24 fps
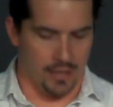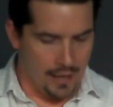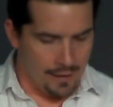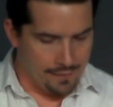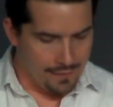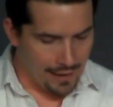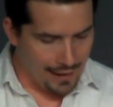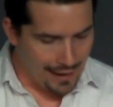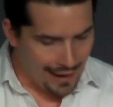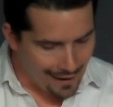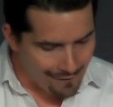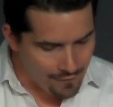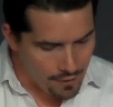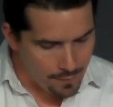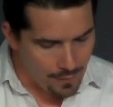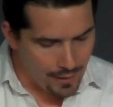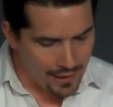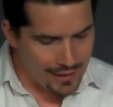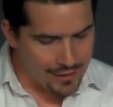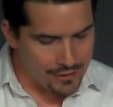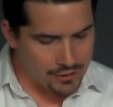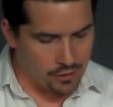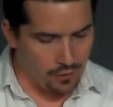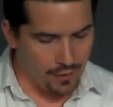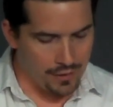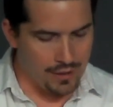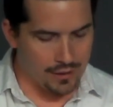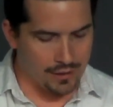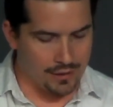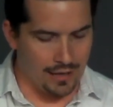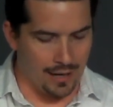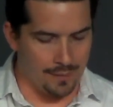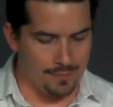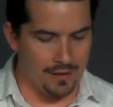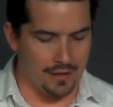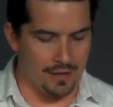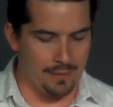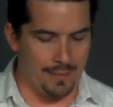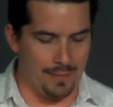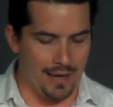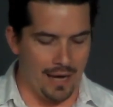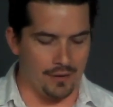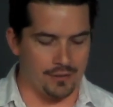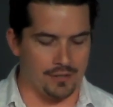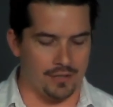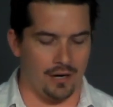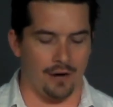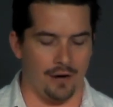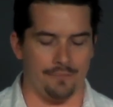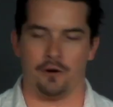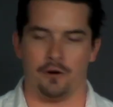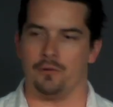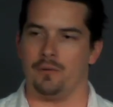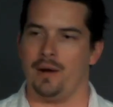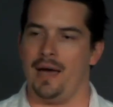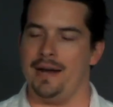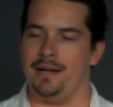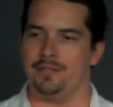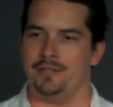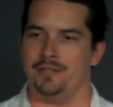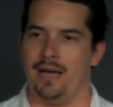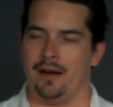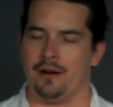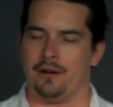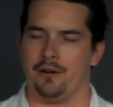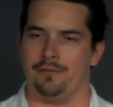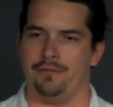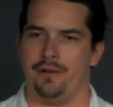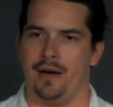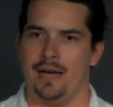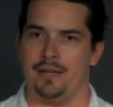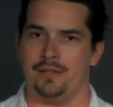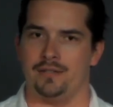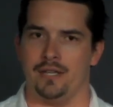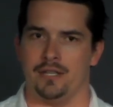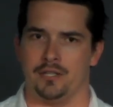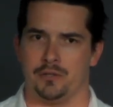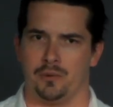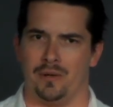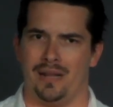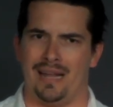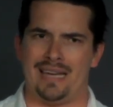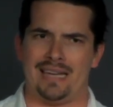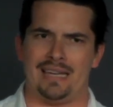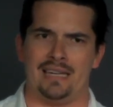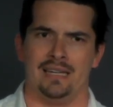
that everybody's going to come to the mountain and offer right sacrifices. We're like,